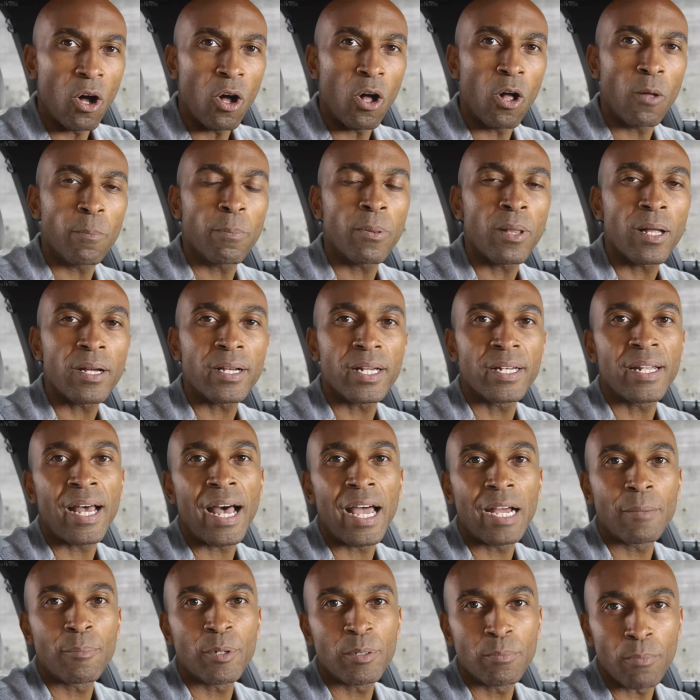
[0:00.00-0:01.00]
All plug-in
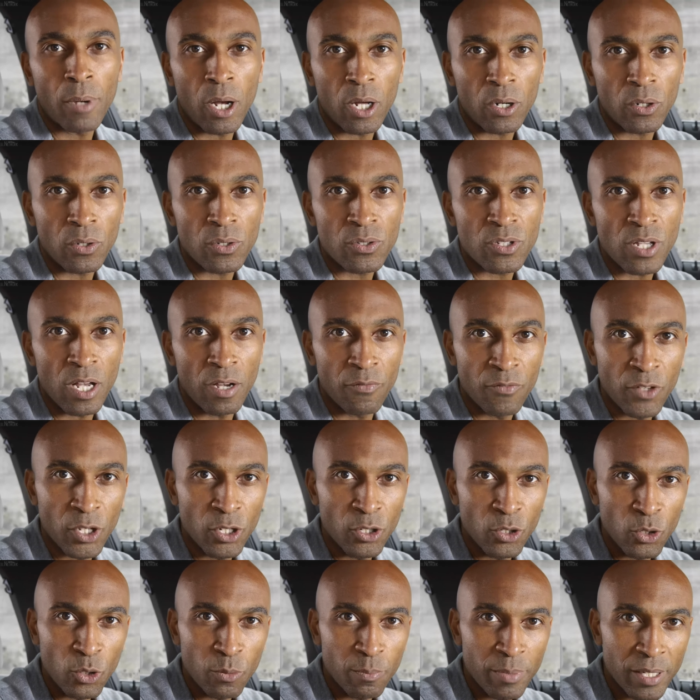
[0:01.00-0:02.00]
hybrid models of
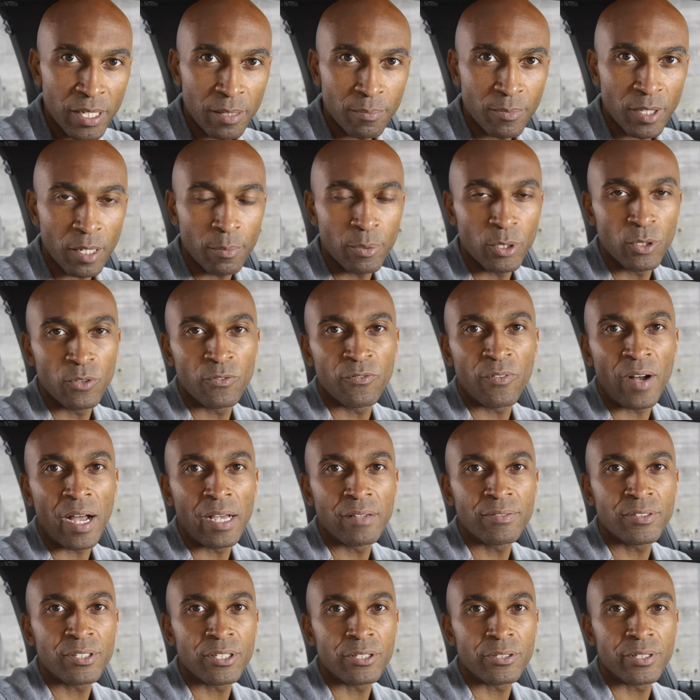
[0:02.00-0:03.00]
the new BMW
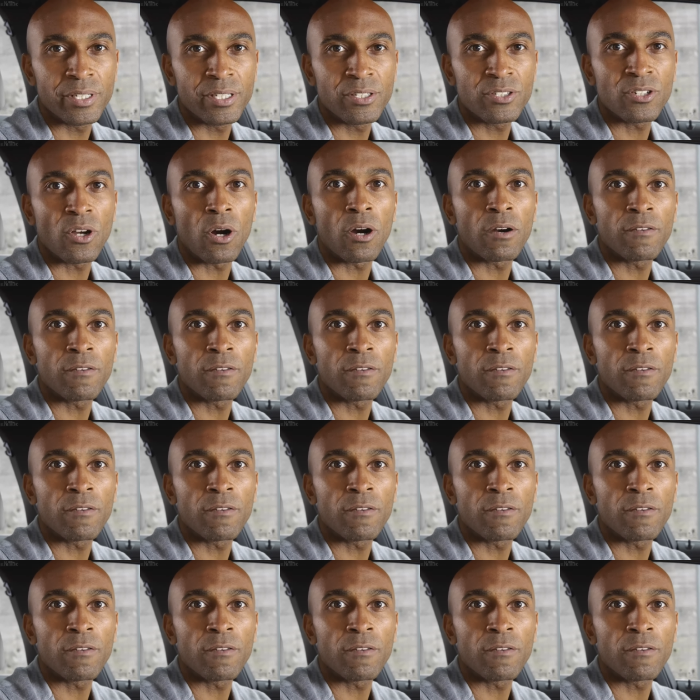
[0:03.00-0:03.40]
5 Series